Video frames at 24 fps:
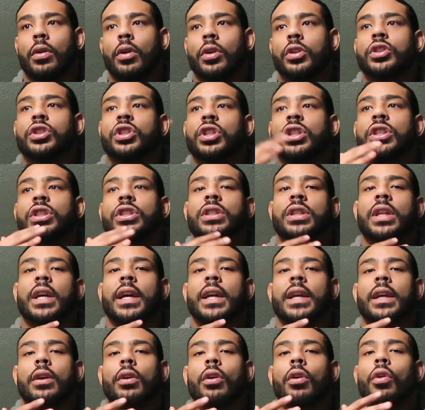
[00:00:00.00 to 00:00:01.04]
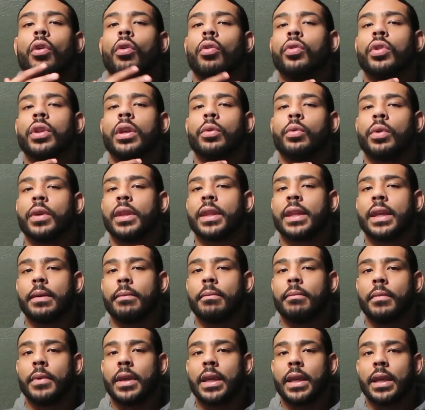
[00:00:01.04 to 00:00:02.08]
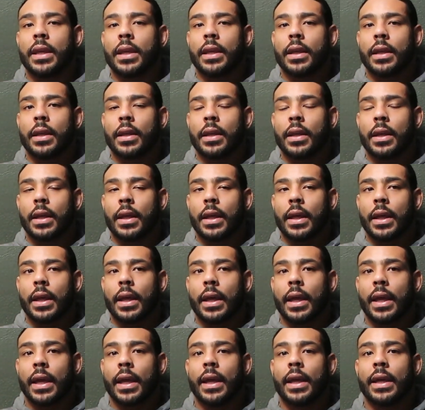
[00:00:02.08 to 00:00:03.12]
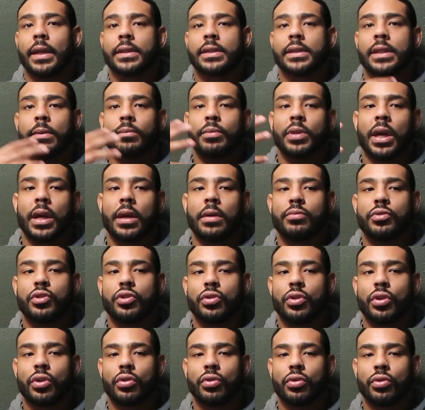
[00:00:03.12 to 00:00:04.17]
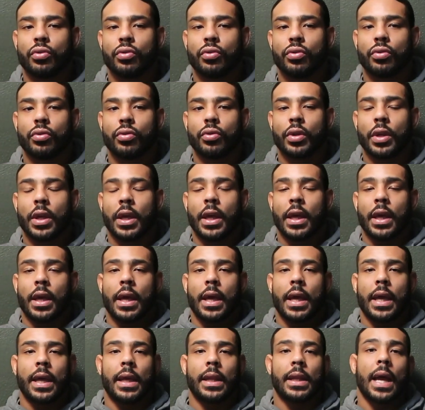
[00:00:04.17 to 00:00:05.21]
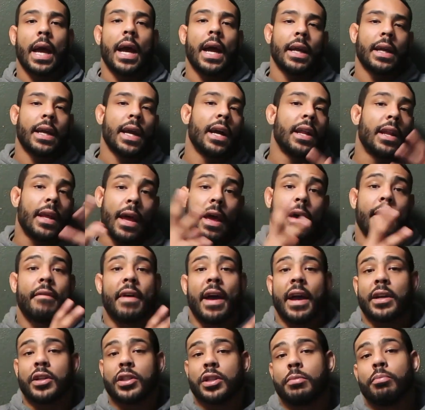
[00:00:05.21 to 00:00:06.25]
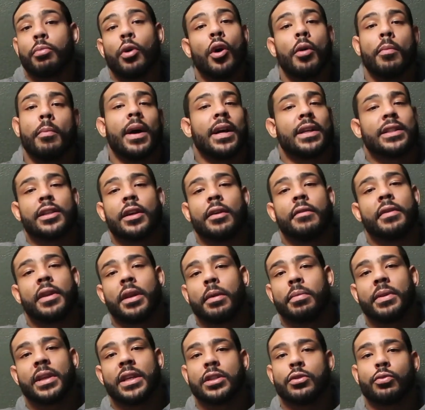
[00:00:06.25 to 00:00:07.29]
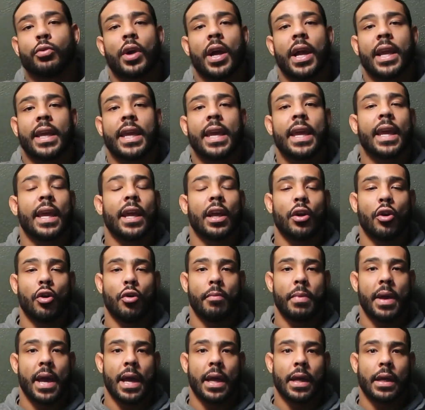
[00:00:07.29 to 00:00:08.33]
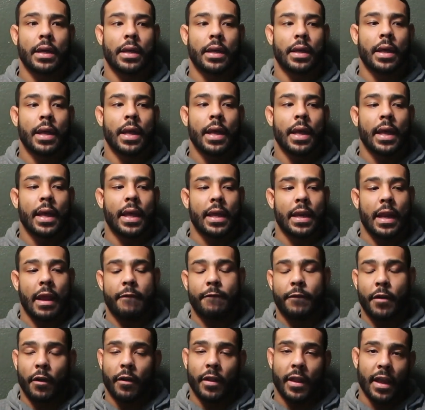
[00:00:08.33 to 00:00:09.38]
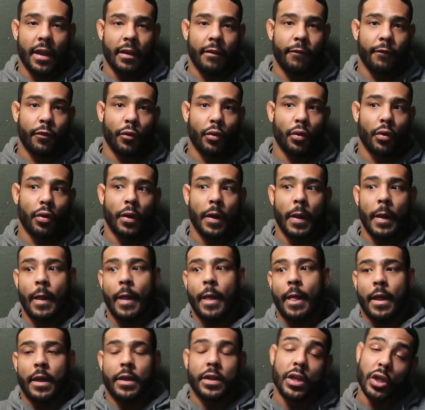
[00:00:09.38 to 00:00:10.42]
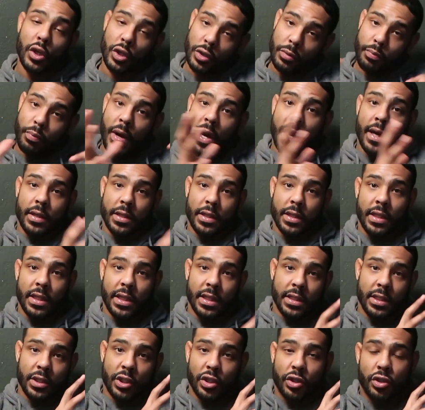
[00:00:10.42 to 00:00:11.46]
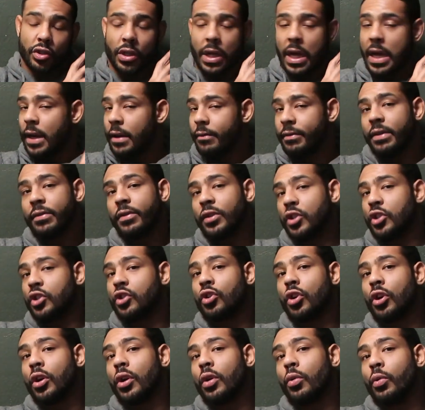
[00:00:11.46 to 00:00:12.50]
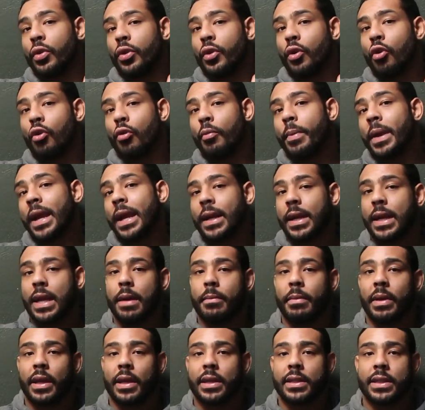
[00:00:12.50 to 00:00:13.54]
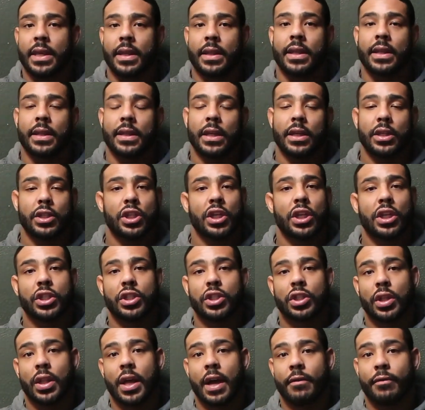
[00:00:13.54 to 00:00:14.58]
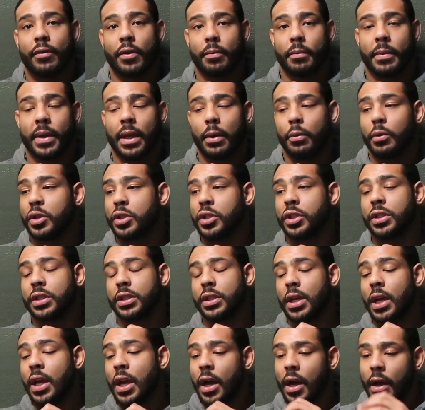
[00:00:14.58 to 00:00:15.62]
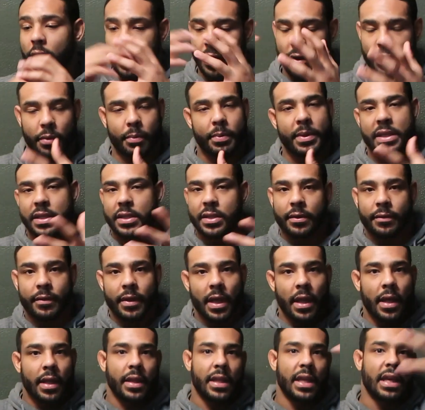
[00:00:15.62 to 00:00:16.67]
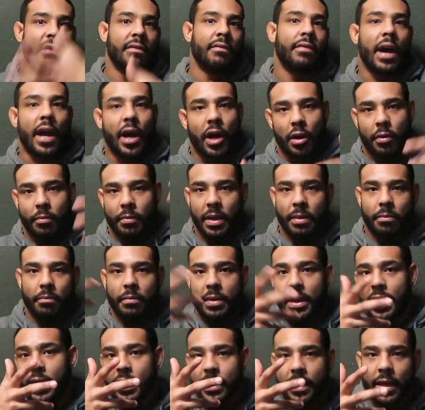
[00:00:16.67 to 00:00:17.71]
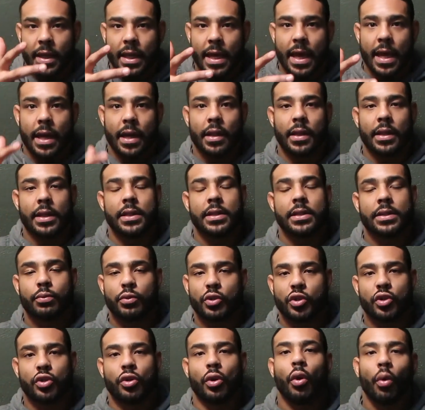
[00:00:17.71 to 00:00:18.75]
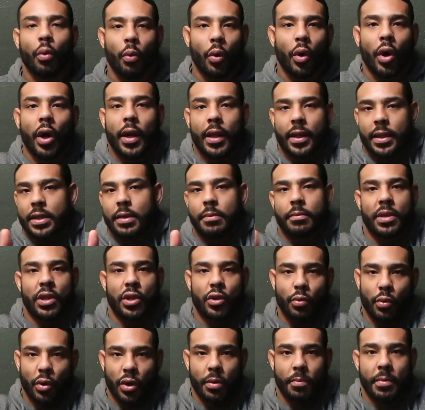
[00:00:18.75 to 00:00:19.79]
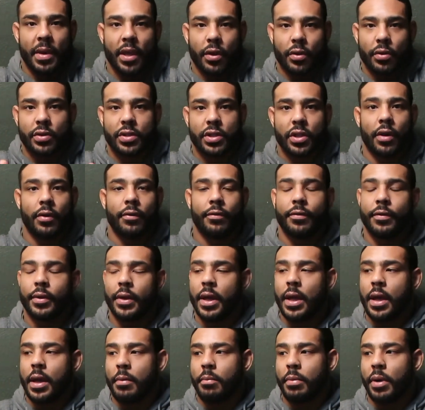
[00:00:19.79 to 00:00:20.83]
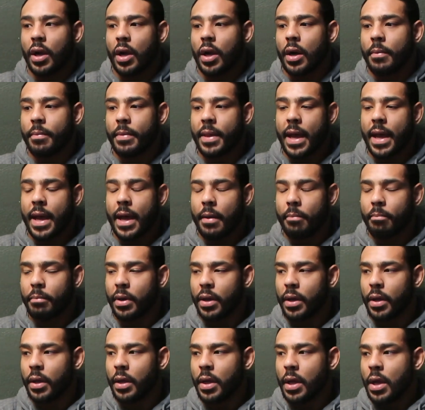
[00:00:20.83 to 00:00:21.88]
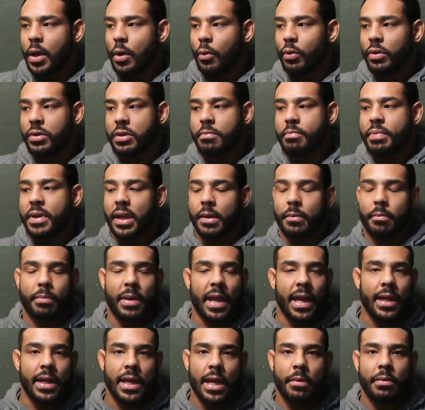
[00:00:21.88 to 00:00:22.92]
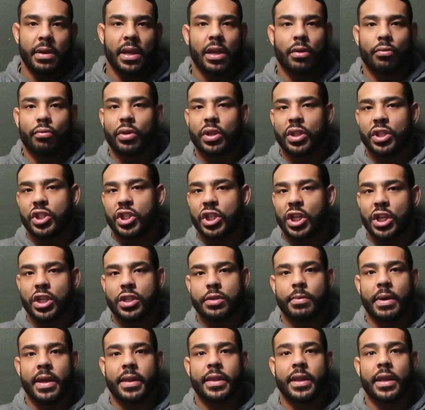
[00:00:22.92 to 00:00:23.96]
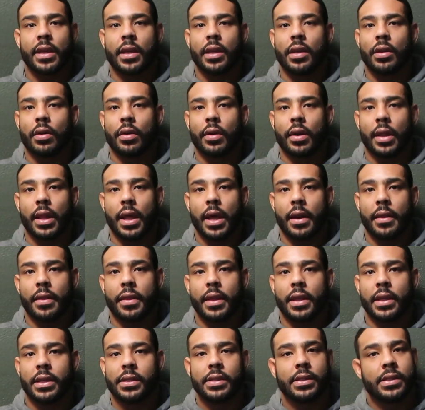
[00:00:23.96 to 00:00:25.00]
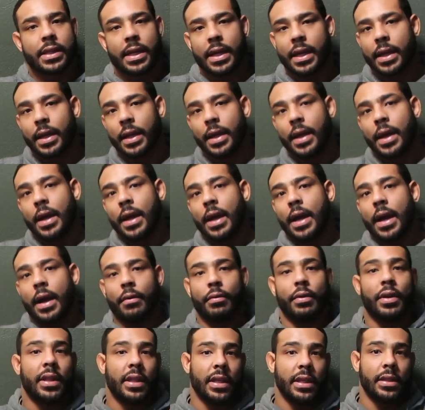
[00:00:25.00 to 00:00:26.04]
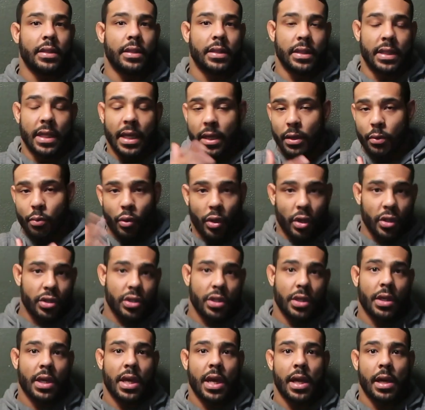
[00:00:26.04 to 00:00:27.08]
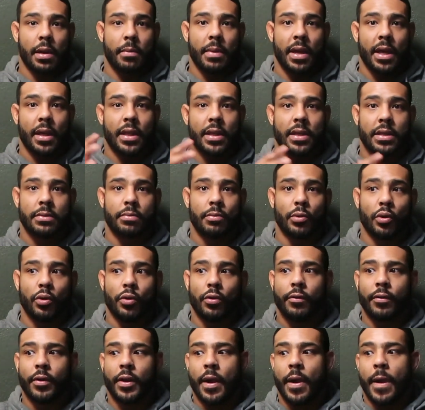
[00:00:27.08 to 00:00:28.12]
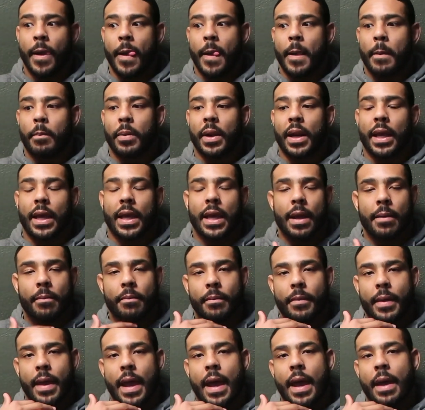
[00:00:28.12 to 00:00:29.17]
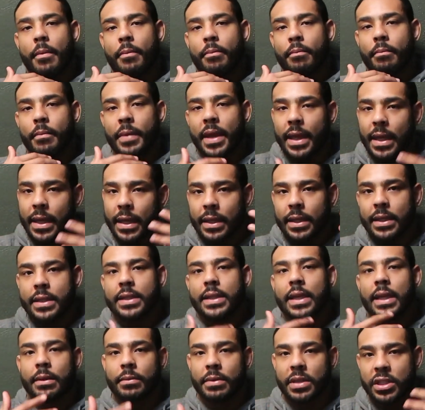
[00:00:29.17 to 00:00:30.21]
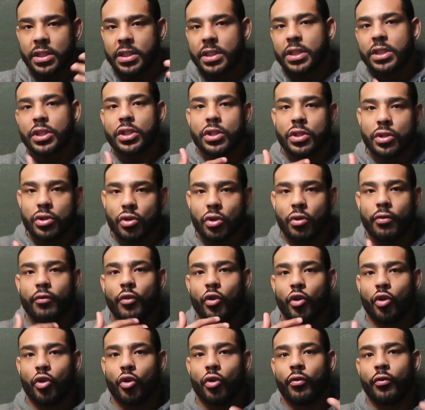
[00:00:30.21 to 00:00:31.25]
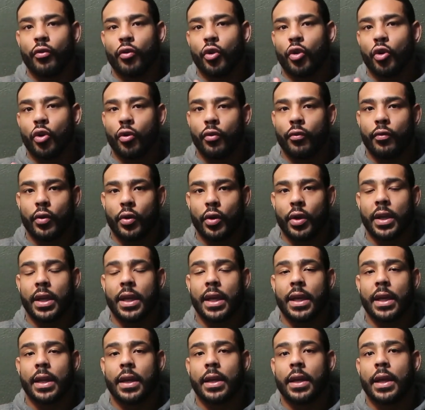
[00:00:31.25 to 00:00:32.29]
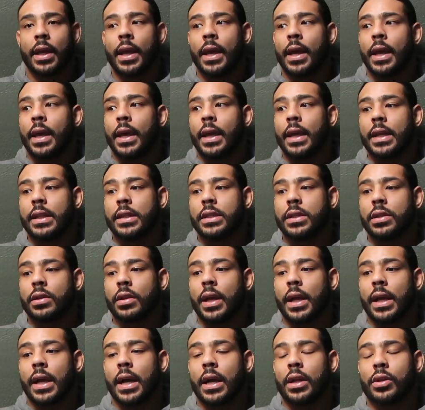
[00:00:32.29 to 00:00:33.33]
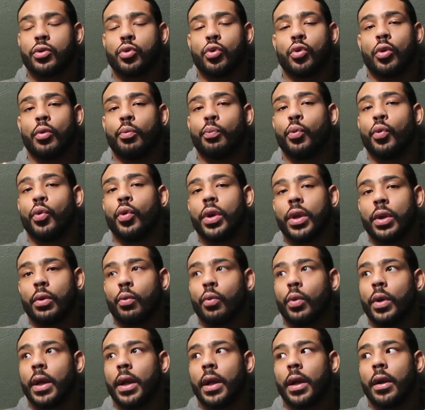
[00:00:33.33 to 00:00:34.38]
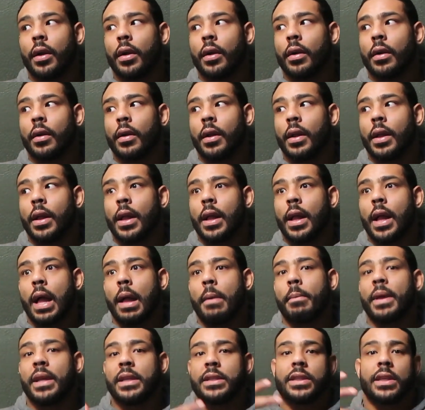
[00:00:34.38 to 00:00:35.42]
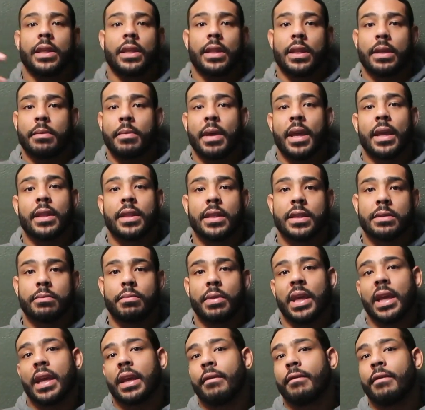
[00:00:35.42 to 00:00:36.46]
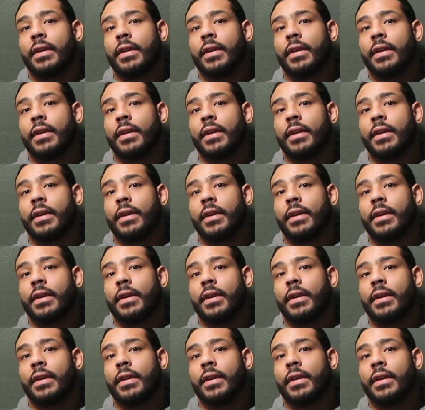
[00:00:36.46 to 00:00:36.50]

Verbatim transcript: are just like only within me. And sometimes, you know, you and I kind of have actually put myself in a place where I can't go back. And I felt like for years prior to this, just kind of even just talking with the whole pandemic, because I think that changed a lot for me, which is another piece of the environment being the catalyst, which you don't want it to be. You want to make yourself become that. But with the p- pandemic, it really changed my thinking on a lot of things that I really did want to kind of make this move. But I kept making the same decisions over and over and over again until I got to a point where I basically made this big